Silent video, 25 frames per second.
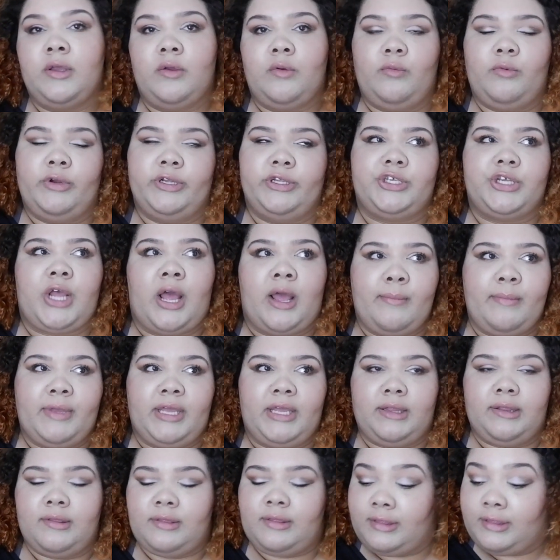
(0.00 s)
which I
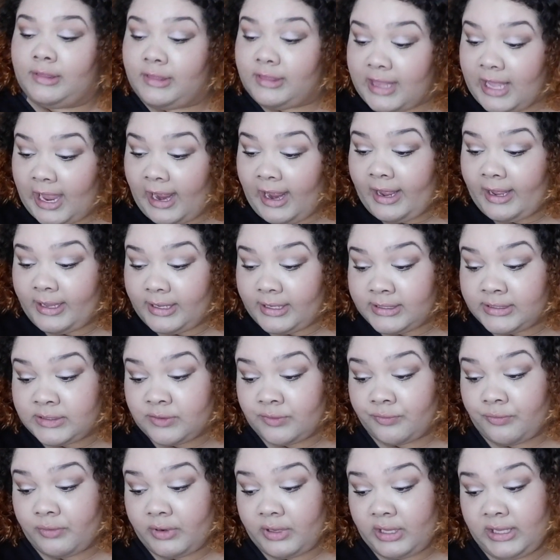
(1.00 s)
mean, that is a
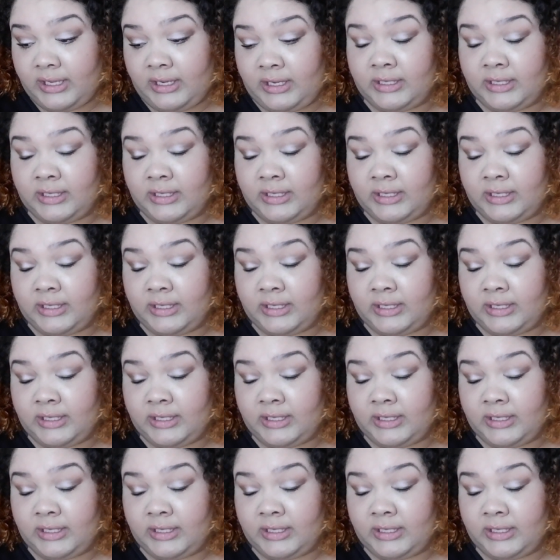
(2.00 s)
really